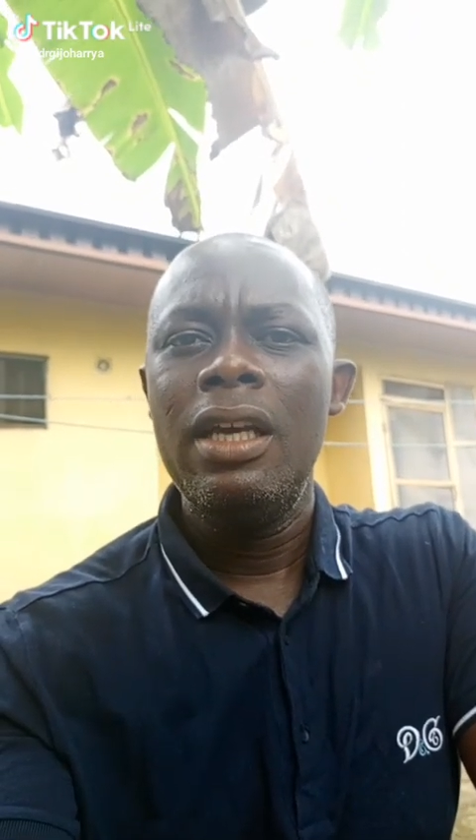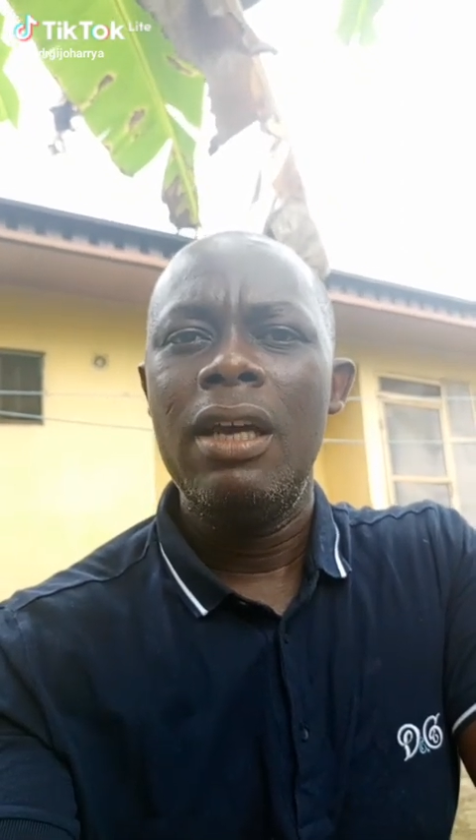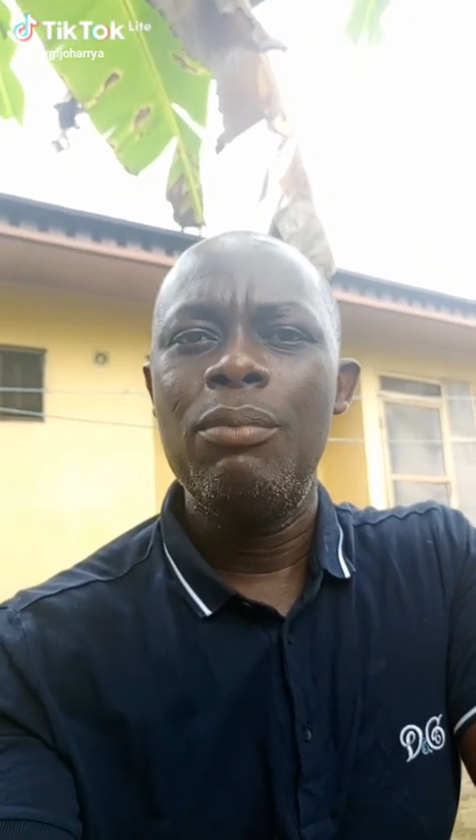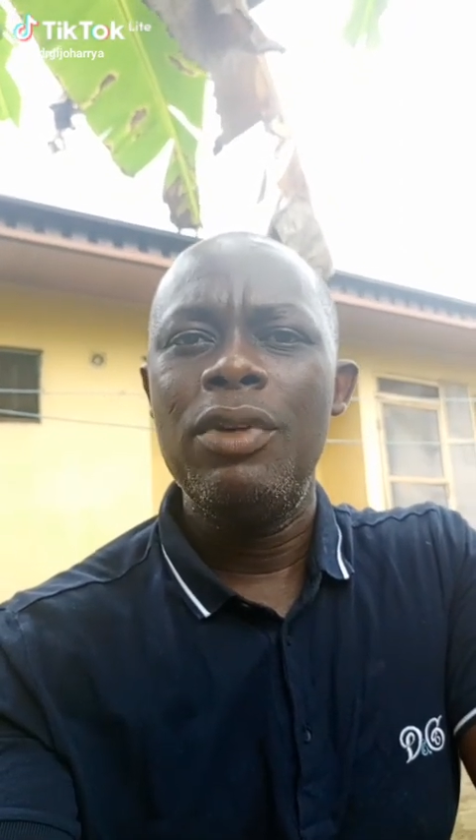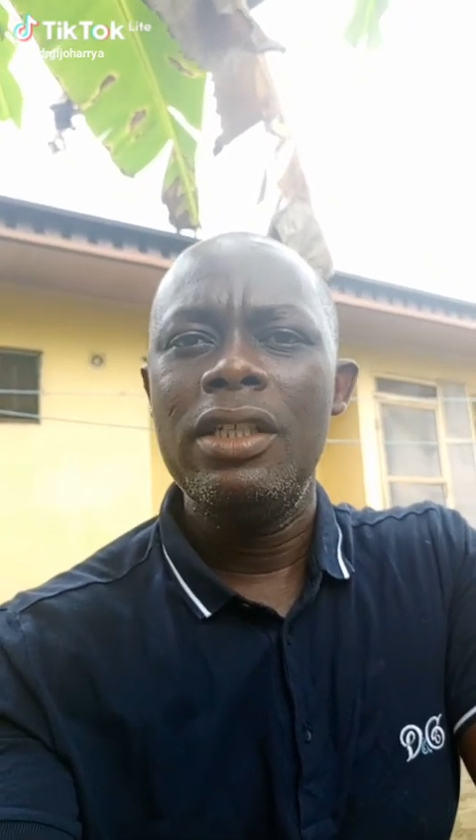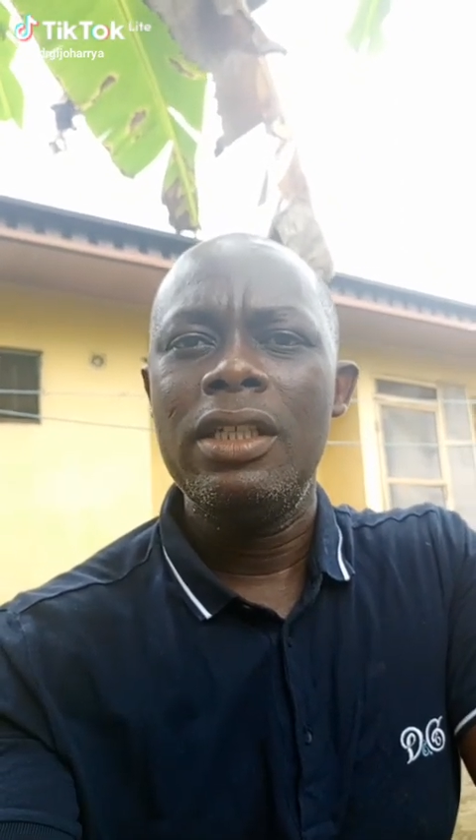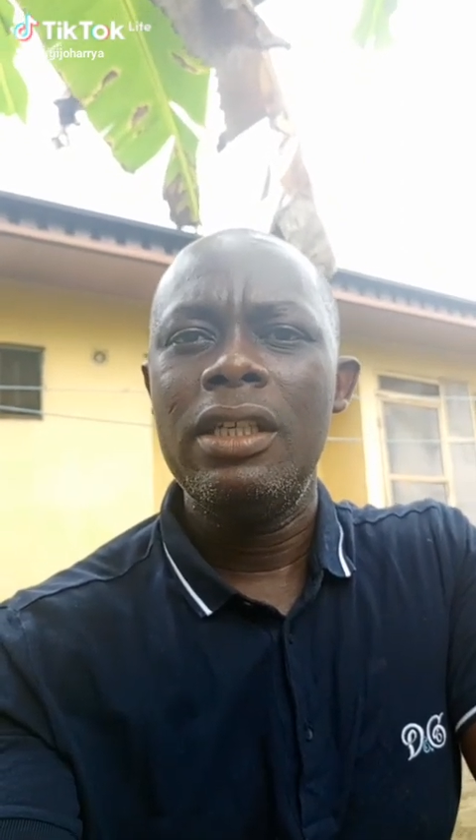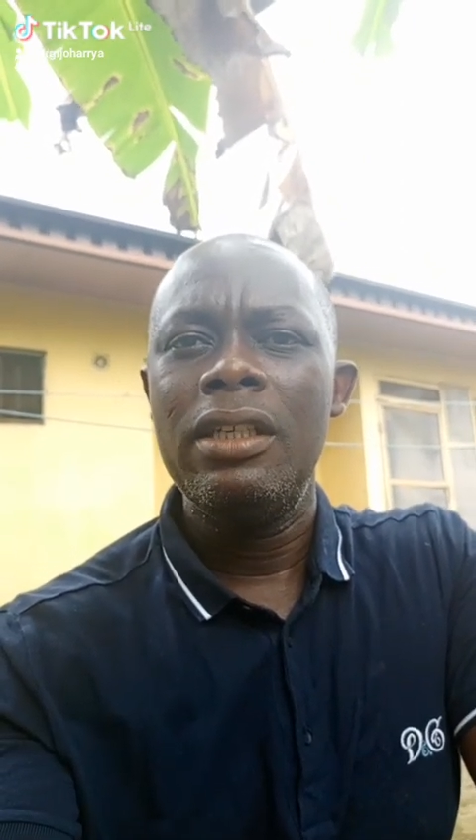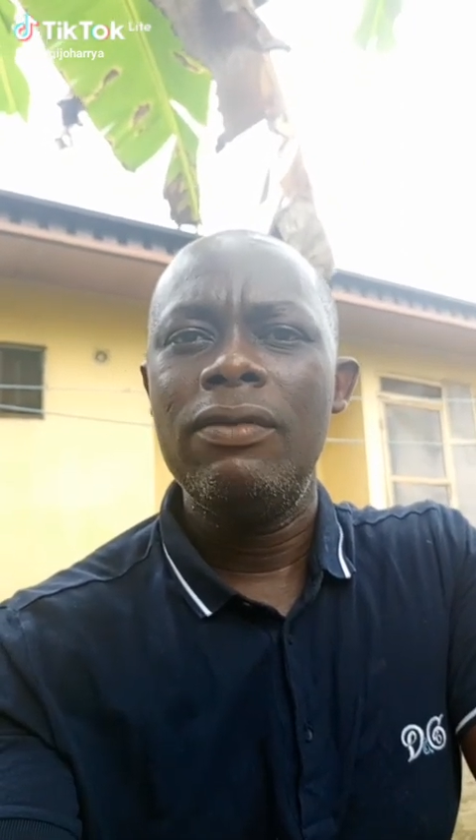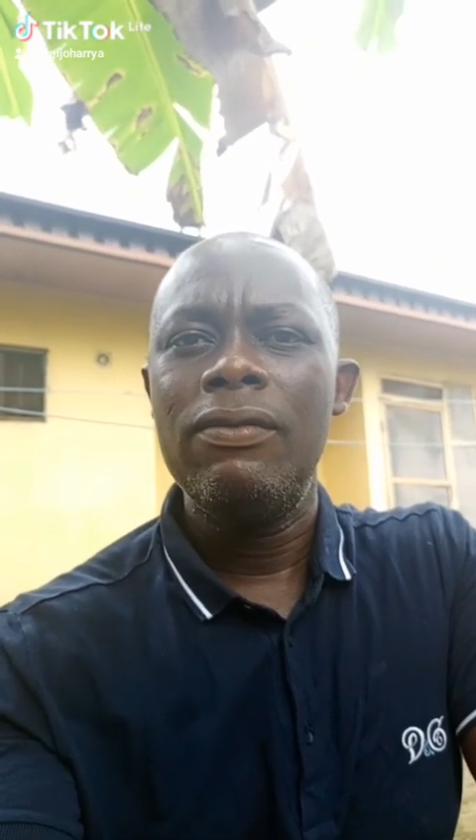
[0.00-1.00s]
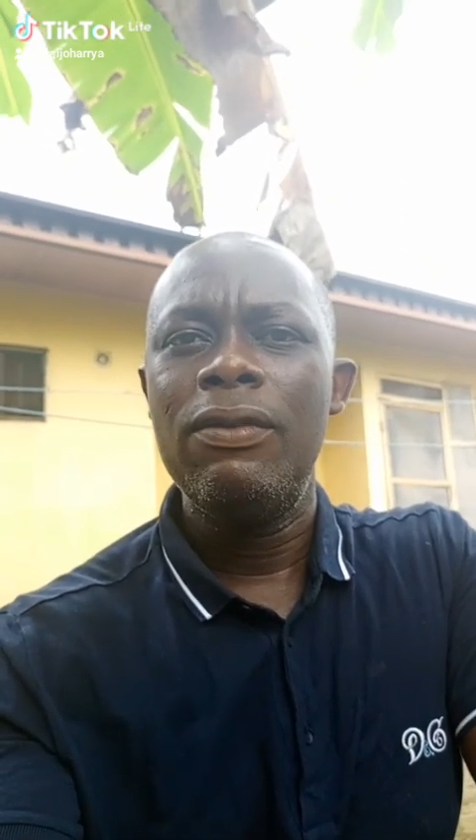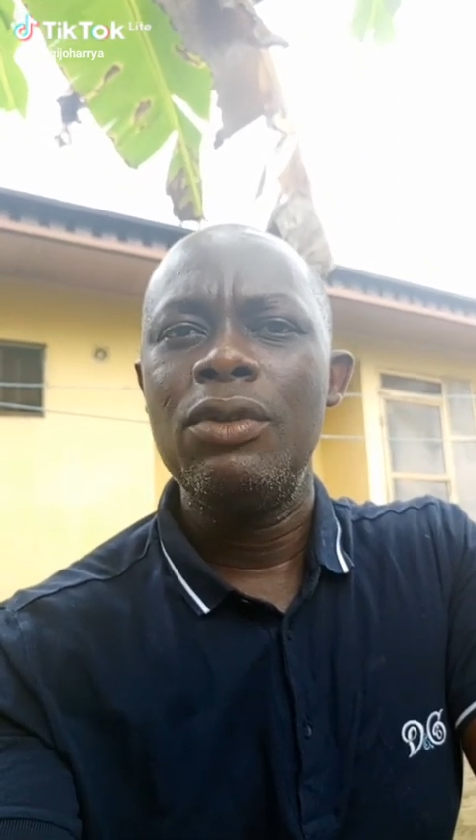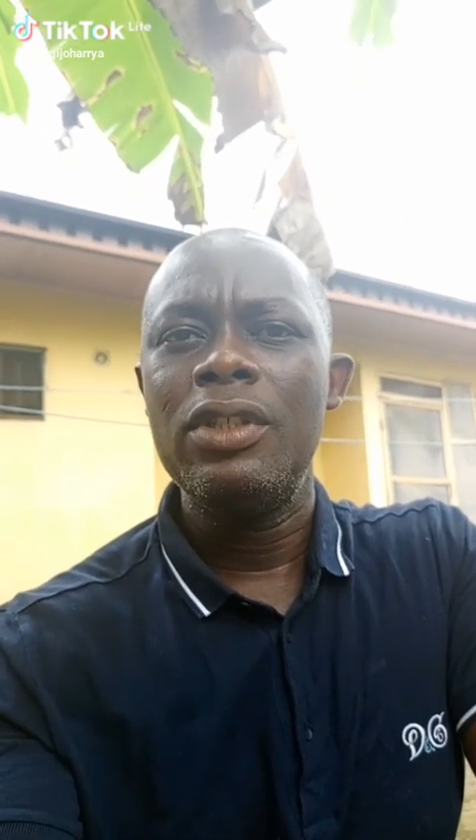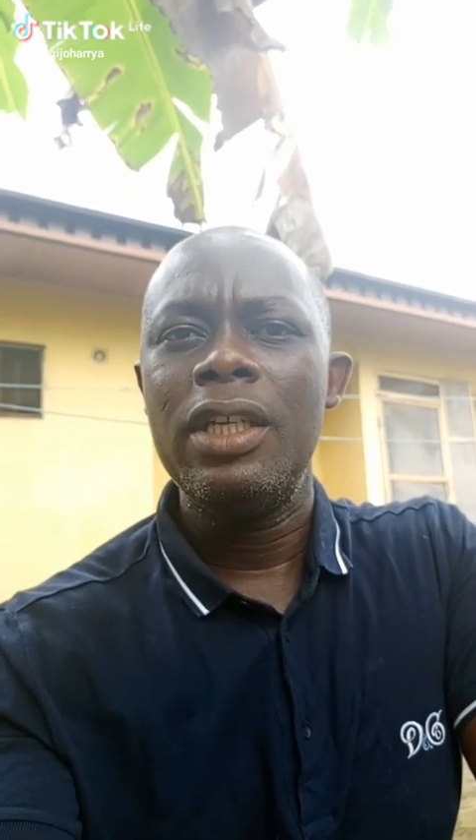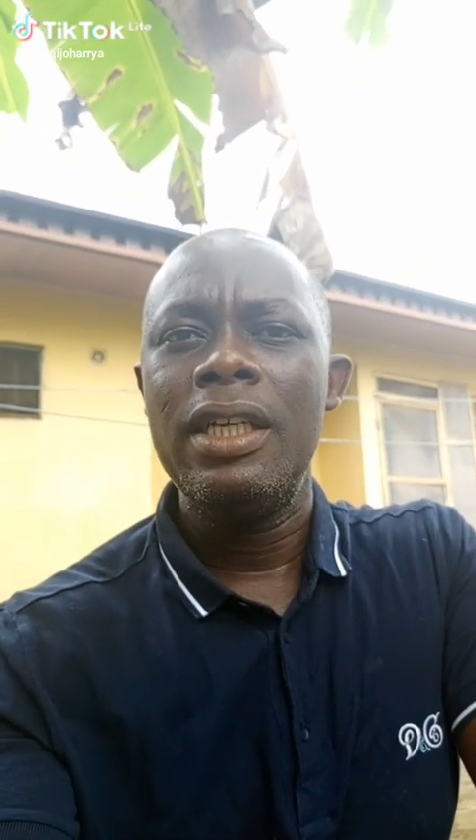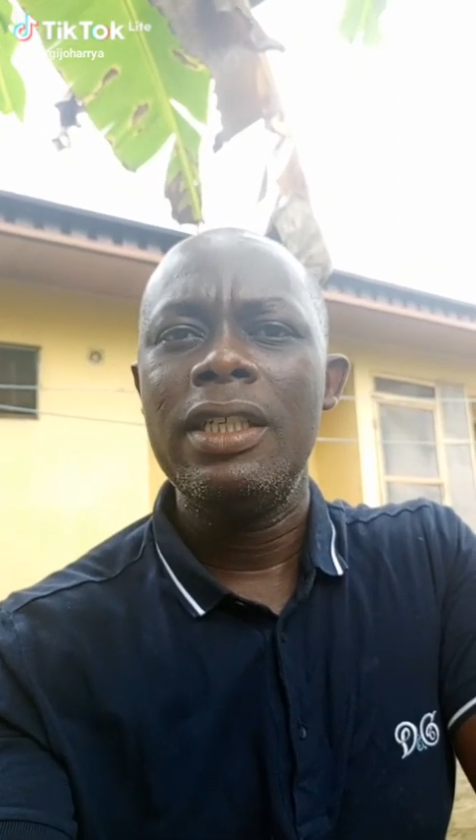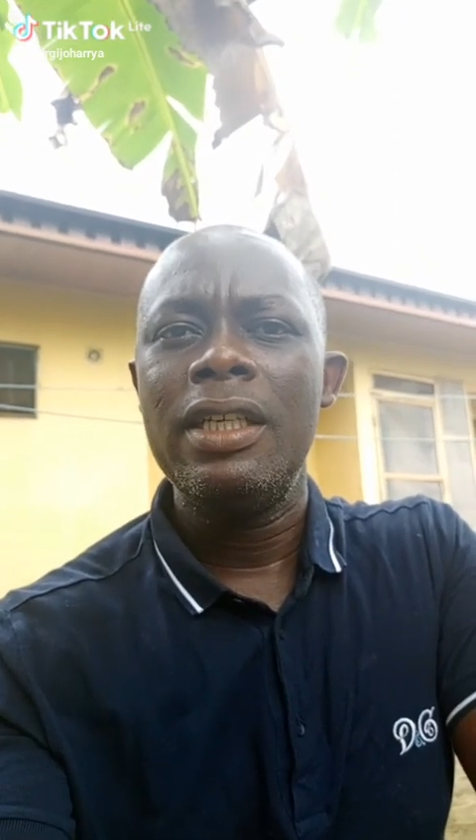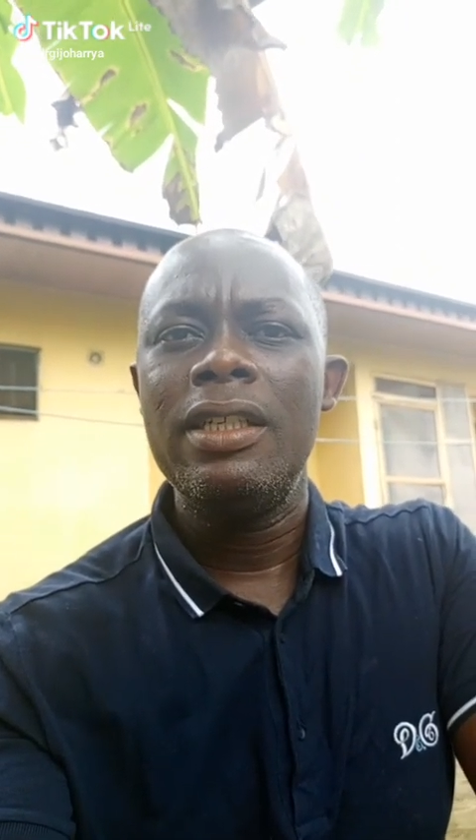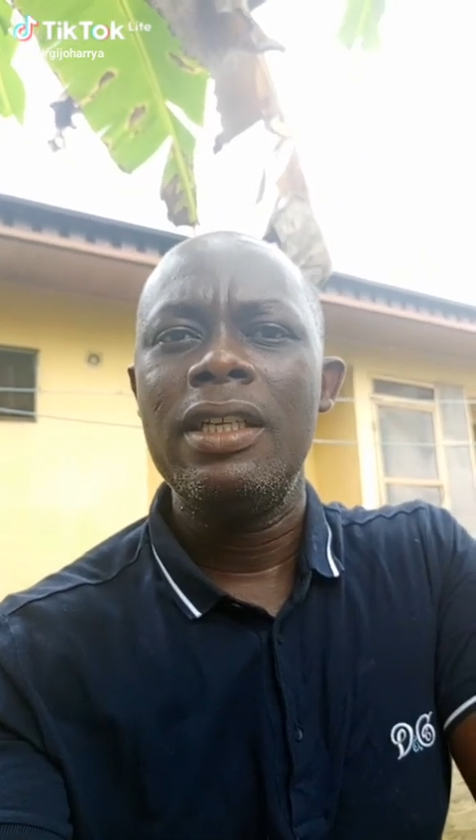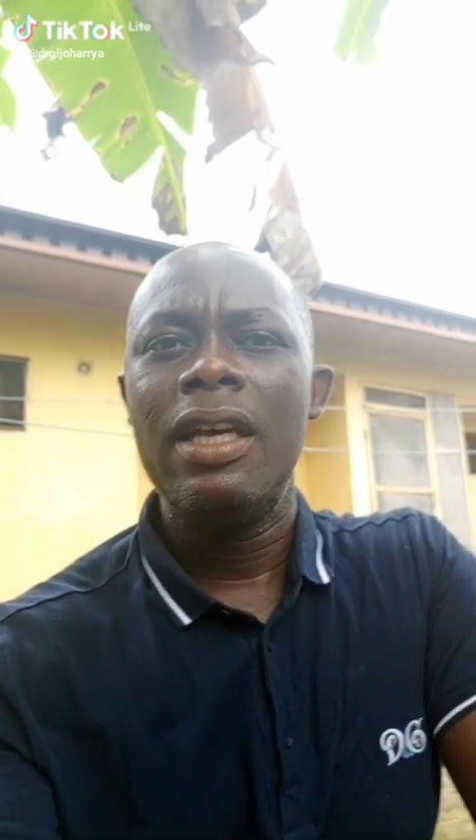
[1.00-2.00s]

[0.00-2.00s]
are basically fungi that